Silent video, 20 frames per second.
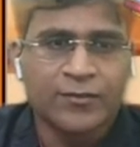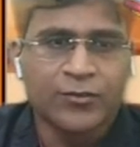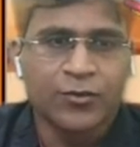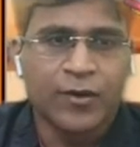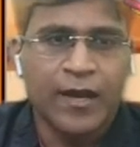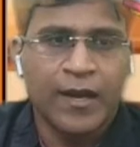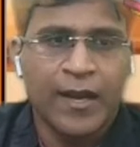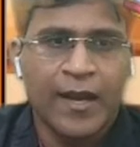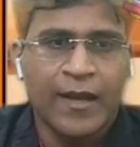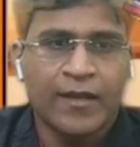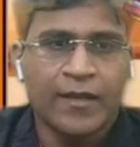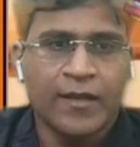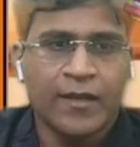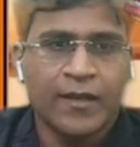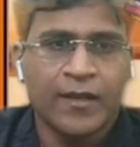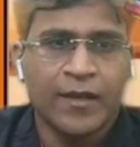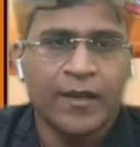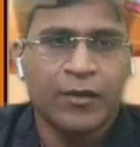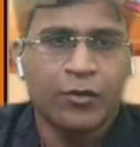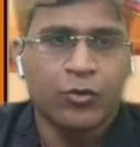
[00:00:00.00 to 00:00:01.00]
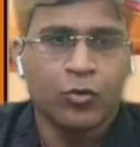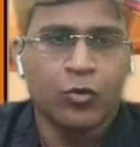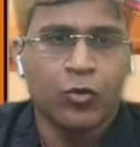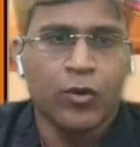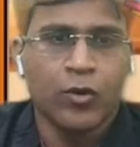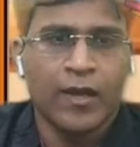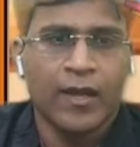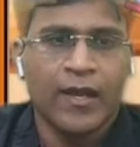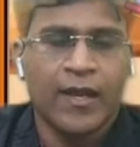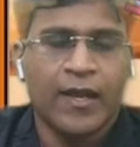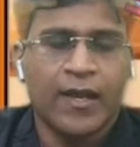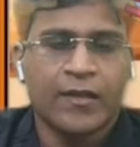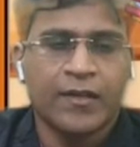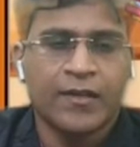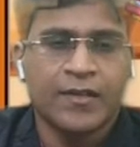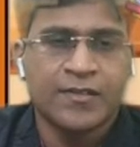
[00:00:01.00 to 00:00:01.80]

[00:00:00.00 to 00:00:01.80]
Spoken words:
so 9 into 8